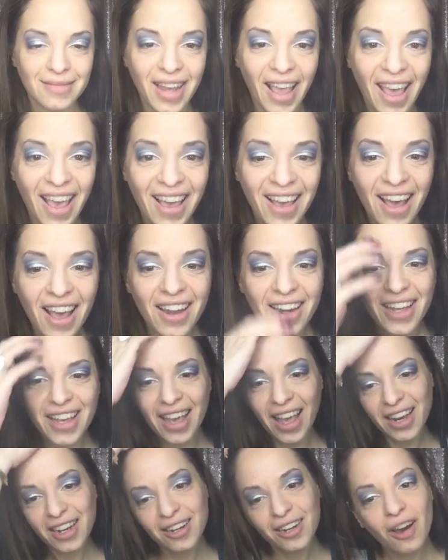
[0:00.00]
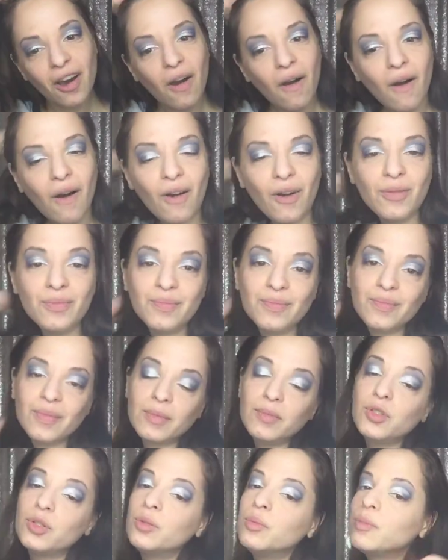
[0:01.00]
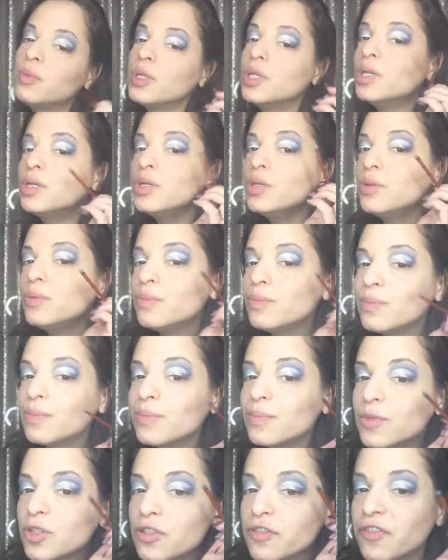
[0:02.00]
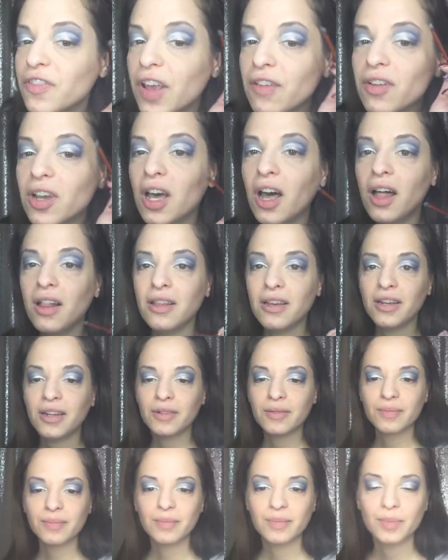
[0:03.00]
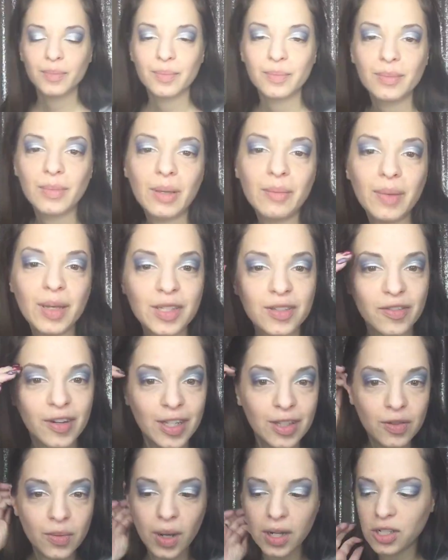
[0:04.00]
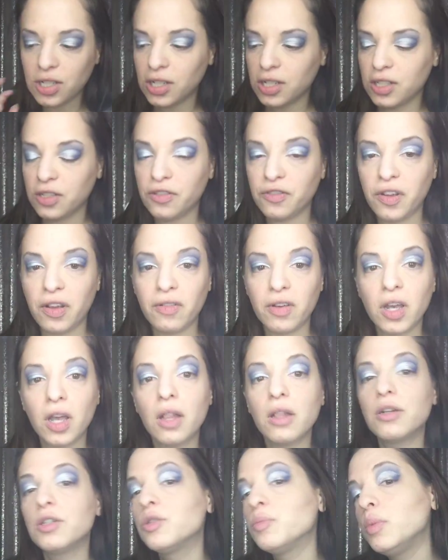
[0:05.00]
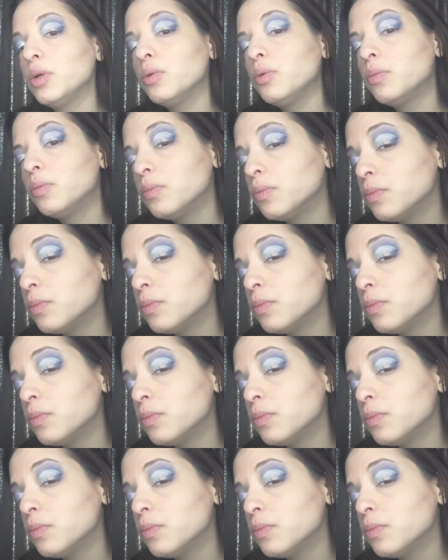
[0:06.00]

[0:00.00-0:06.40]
Hey honey, hey Nicole. I'm doing blue. It's your favorite color. My best friend's watching, it's her favorite color is blue.